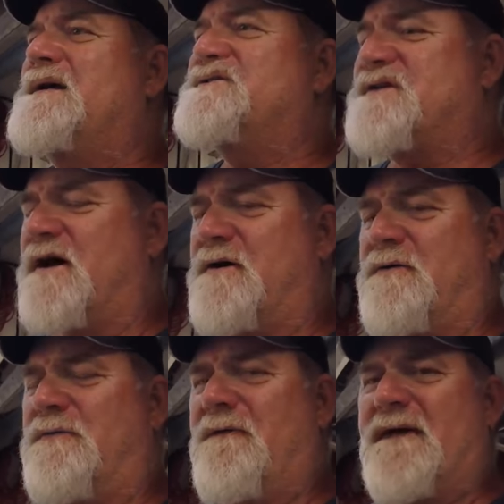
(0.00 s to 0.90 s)

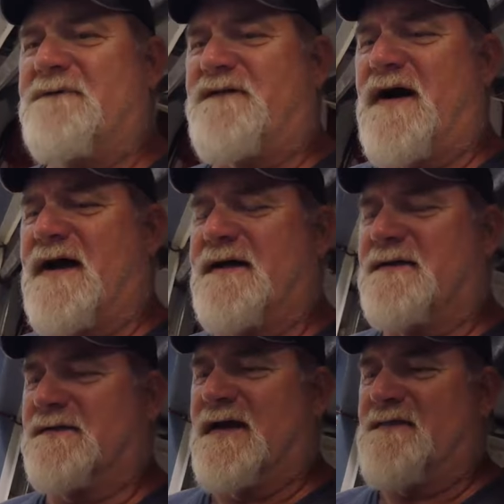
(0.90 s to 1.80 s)
So if I
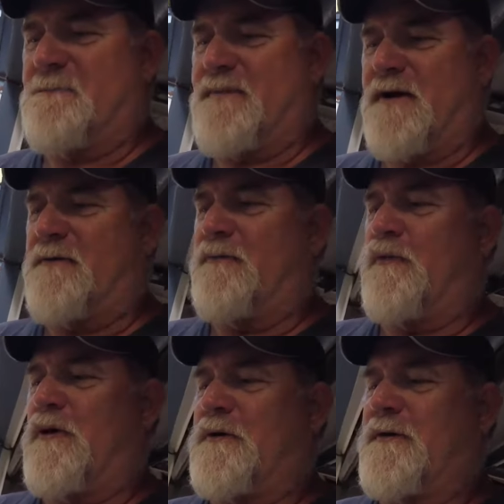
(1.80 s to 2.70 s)
let the barrel
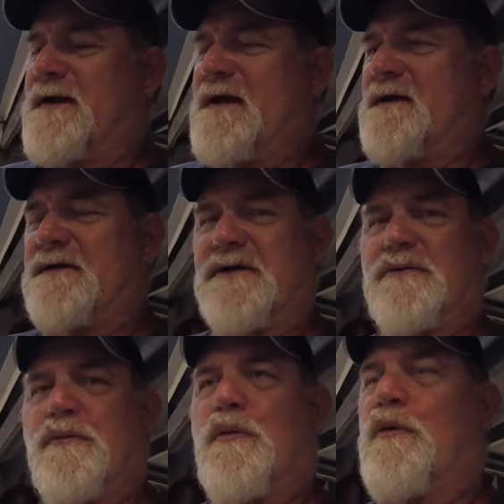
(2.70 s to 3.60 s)
water get a
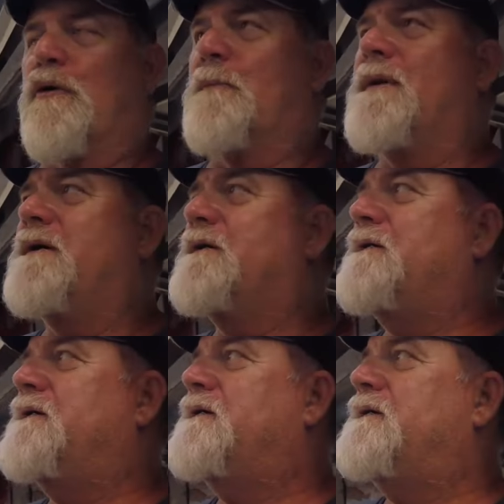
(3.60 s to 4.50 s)
little warm,
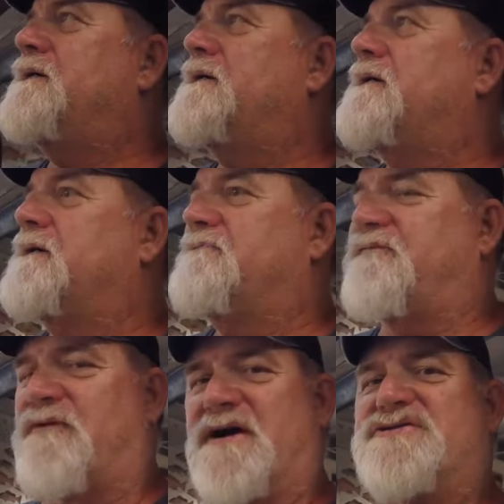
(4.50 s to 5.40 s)

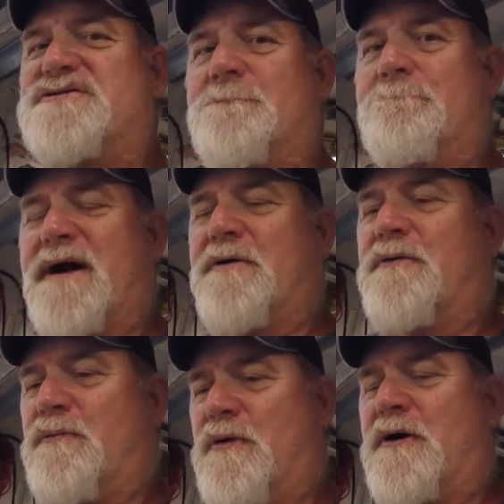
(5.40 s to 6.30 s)
fresh
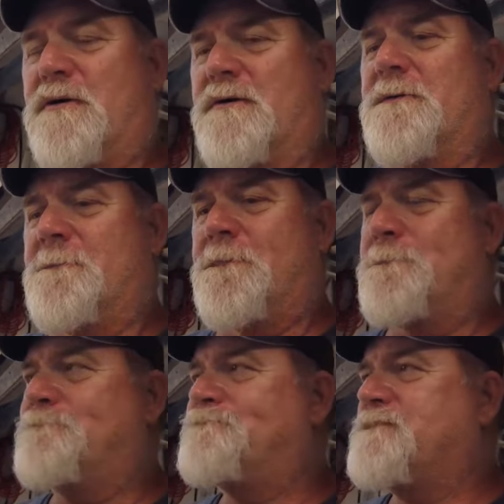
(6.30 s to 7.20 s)
barrel water,
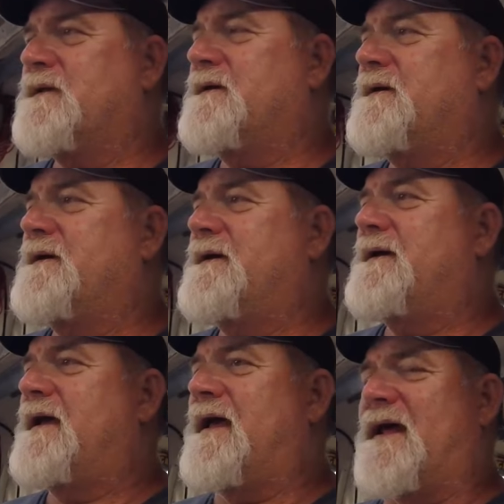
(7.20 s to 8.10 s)

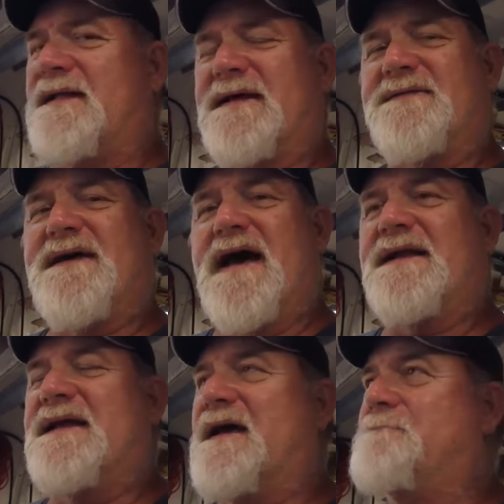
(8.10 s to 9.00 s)
and I let
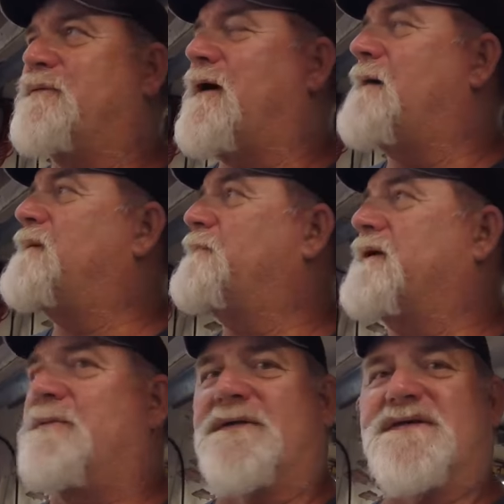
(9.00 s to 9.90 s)
that get
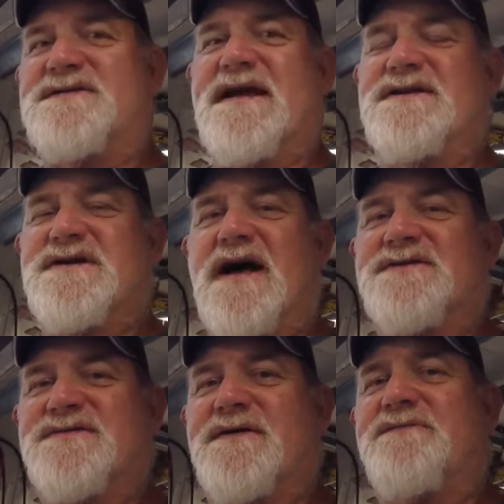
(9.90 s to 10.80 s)
probably what the St.
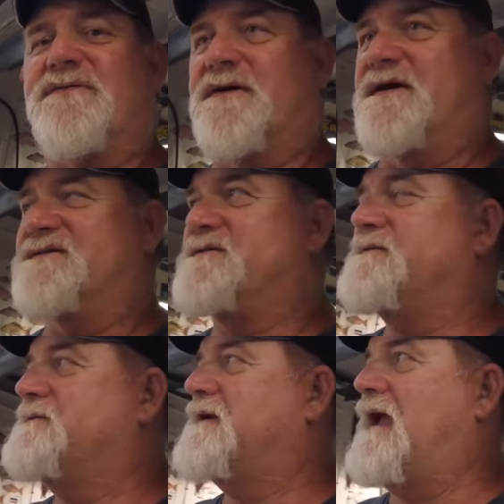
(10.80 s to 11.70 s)
John's River is,
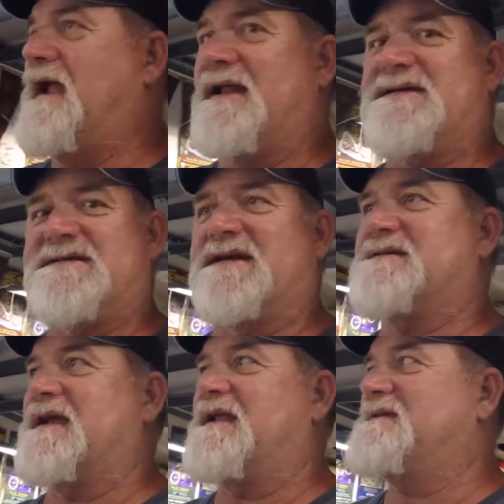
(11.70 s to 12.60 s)

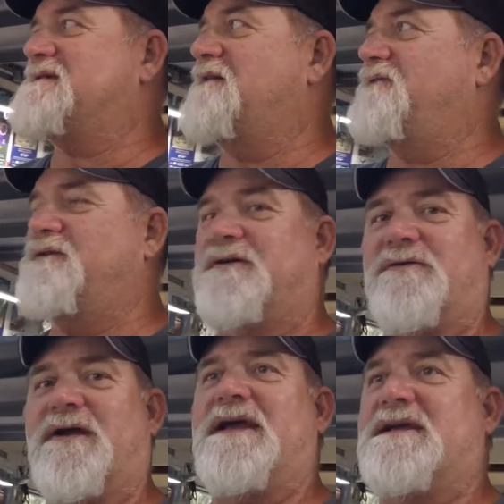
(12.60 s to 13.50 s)
86, 87
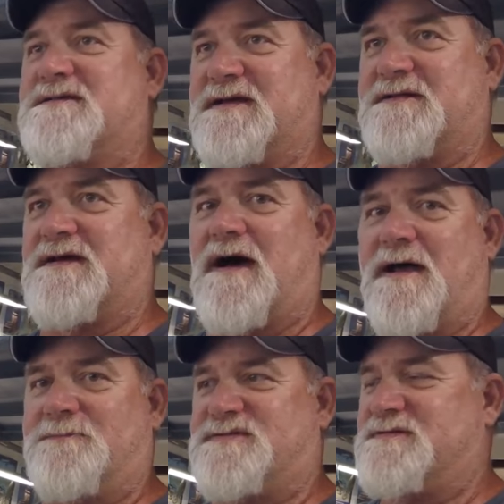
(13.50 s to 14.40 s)
degrees at
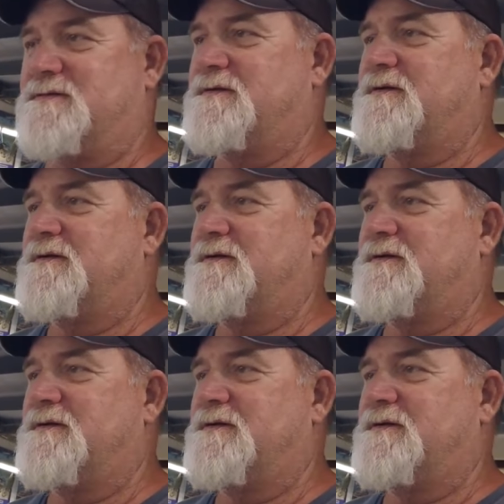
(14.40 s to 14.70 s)
times,